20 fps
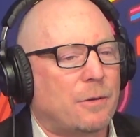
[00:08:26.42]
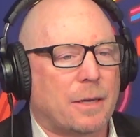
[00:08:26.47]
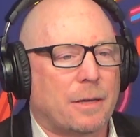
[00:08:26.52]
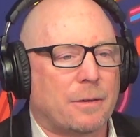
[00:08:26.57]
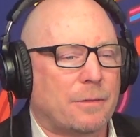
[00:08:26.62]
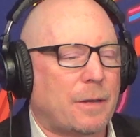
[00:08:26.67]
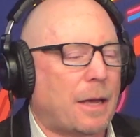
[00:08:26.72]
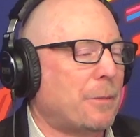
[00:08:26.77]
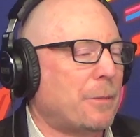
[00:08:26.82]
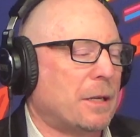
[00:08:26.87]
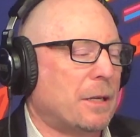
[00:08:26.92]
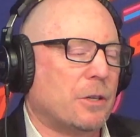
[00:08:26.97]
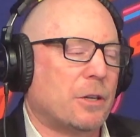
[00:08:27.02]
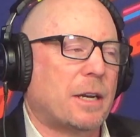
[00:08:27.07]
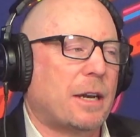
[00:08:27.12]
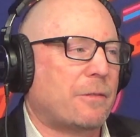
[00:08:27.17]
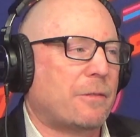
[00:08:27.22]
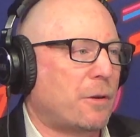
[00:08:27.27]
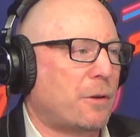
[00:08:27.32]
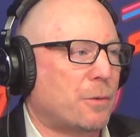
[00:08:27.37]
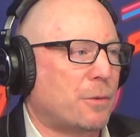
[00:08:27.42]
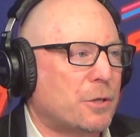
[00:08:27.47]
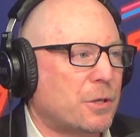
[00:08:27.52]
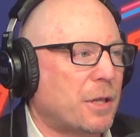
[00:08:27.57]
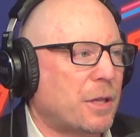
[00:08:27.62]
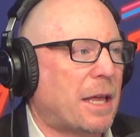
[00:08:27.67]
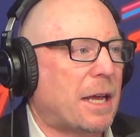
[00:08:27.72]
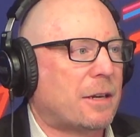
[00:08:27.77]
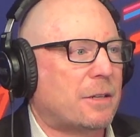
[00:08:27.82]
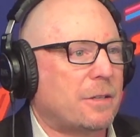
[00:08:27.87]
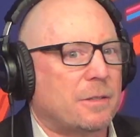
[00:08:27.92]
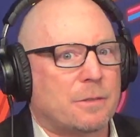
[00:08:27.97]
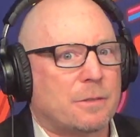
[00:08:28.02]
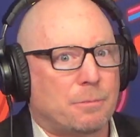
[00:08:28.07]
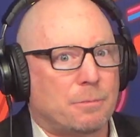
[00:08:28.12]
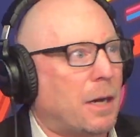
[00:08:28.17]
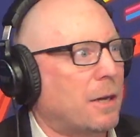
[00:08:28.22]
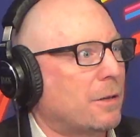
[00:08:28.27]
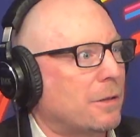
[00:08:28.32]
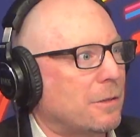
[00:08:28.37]
You could have commercial actors,
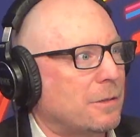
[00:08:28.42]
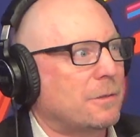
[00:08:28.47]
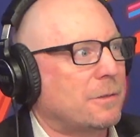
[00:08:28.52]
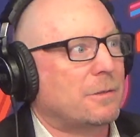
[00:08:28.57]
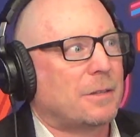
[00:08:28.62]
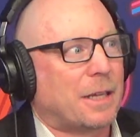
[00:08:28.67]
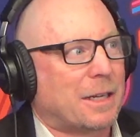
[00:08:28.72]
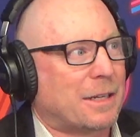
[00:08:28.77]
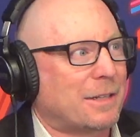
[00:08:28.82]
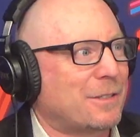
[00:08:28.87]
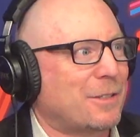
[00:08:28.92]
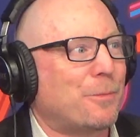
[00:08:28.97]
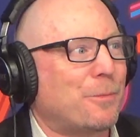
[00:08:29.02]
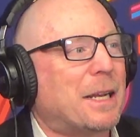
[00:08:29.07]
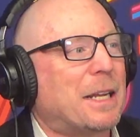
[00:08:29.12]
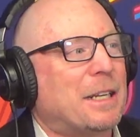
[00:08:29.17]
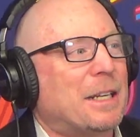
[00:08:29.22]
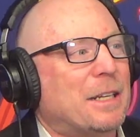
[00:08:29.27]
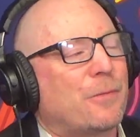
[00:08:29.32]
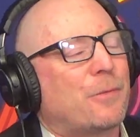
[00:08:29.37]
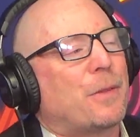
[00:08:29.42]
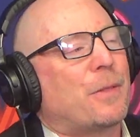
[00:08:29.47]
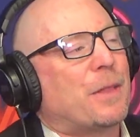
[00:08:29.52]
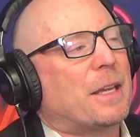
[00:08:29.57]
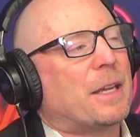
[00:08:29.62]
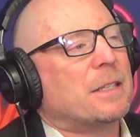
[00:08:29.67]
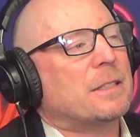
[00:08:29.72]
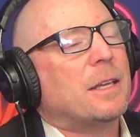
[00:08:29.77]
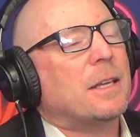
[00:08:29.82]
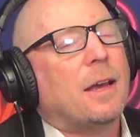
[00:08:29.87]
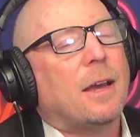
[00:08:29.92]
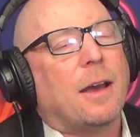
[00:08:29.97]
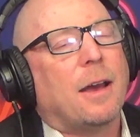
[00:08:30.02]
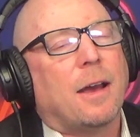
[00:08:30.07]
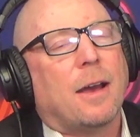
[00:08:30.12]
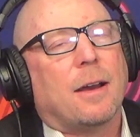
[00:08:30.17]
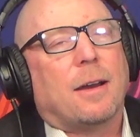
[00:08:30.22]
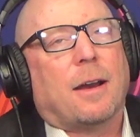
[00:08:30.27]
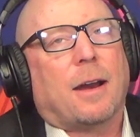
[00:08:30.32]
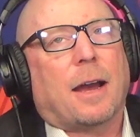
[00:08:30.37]
models, like so many different things.
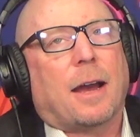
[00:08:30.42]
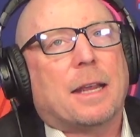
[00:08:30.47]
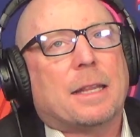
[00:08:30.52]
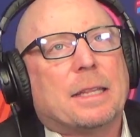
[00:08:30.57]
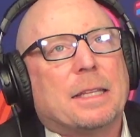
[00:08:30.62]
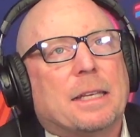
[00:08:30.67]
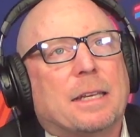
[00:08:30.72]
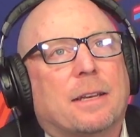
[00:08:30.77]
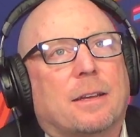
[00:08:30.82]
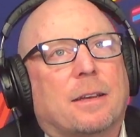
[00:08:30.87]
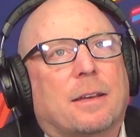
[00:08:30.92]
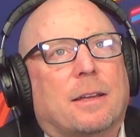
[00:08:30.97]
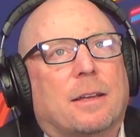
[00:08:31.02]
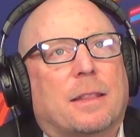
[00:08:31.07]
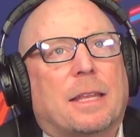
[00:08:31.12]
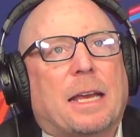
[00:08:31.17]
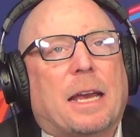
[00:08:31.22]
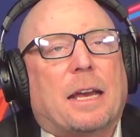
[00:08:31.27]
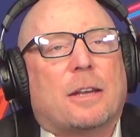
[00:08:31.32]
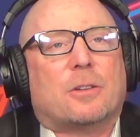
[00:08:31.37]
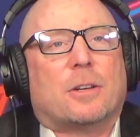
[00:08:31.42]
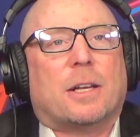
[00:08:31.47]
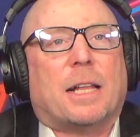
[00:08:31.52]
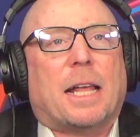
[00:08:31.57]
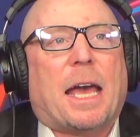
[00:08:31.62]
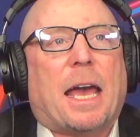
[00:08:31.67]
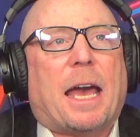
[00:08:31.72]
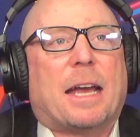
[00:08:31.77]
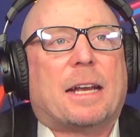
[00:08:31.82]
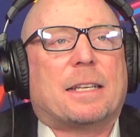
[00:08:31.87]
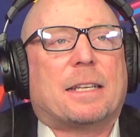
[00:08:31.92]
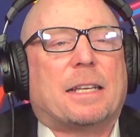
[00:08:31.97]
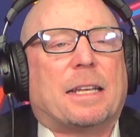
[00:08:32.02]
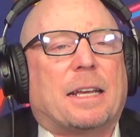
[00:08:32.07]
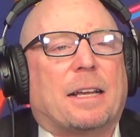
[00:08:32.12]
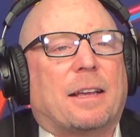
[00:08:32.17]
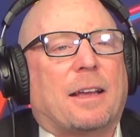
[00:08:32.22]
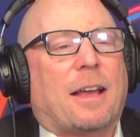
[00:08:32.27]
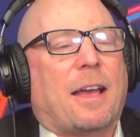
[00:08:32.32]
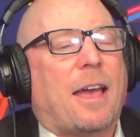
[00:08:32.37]
I think theatrical
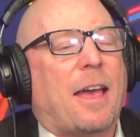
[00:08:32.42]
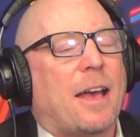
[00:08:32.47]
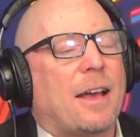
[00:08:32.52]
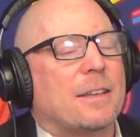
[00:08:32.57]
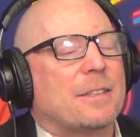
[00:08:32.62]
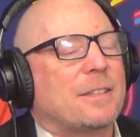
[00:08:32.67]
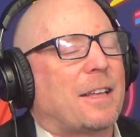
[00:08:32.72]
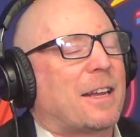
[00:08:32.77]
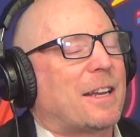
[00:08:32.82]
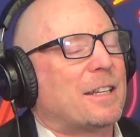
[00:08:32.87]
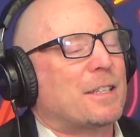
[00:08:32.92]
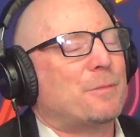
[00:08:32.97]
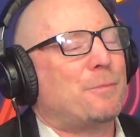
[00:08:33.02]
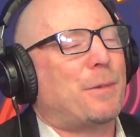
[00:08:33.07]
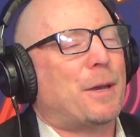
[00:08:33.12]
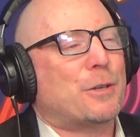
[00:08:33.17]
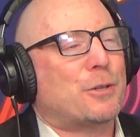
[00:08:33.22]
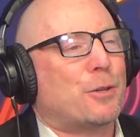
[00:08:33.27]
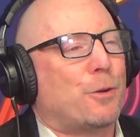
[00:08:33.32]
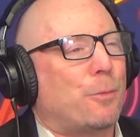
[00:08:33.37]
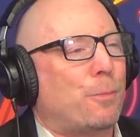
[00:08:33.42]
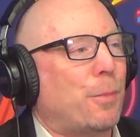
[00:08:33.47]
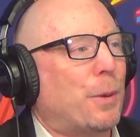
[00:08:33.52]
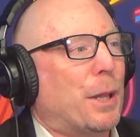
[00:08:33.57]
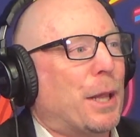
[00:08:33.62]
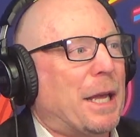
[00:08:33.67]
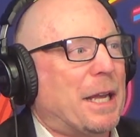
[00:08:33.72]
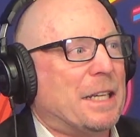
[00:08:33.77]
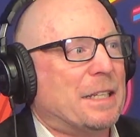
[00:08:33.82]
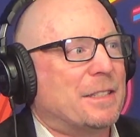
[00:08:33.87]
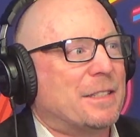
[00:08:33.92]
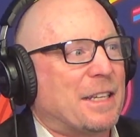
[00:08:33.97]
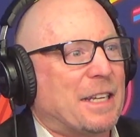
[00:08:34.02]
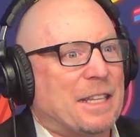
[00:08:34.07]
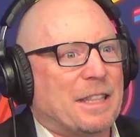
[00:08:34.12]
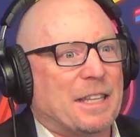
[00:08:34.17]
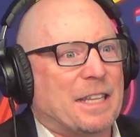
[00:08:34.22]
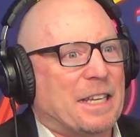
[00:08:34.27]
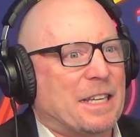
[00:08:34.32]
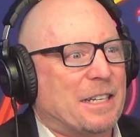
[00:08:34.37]
acting has like a special place
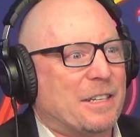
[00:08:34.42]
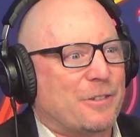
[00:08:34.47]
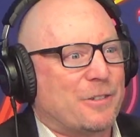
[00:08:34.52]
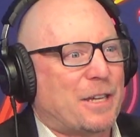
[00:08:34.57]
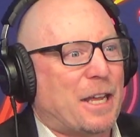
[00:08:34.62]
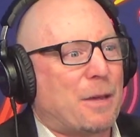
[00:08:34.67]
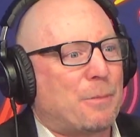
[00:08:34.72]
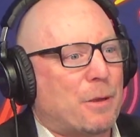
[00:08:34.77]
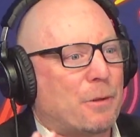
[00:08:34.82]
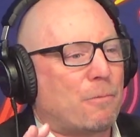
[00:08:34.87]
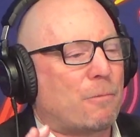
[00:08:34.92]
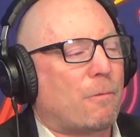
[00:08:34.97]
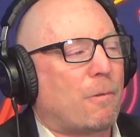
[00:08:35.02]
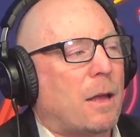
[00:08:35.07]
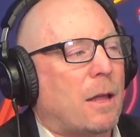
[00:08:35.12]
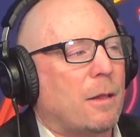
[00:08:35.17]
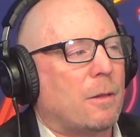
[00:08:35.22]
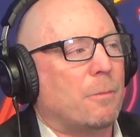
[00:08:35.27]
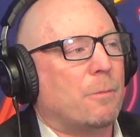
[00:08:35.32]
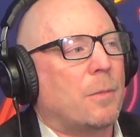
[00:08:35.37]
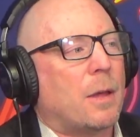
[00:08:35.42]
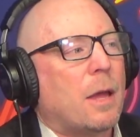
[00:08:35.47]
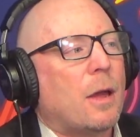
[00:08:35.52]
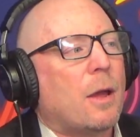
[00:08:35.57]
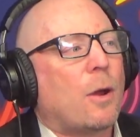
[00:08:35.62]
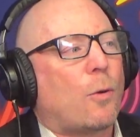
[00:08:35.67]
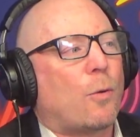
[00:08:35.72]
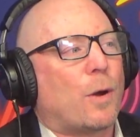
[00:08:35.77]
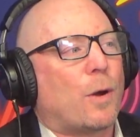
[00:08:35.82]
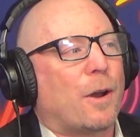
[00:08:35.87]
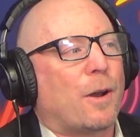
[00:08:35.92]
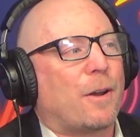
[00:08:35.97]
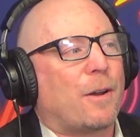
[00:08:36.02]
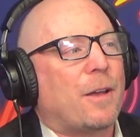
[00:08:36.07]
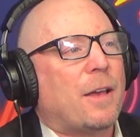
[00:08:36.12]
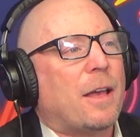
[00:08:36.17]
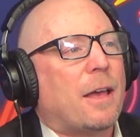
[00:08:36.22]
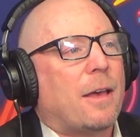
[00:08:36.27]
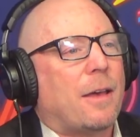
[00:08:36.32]
in the entertainment realm where,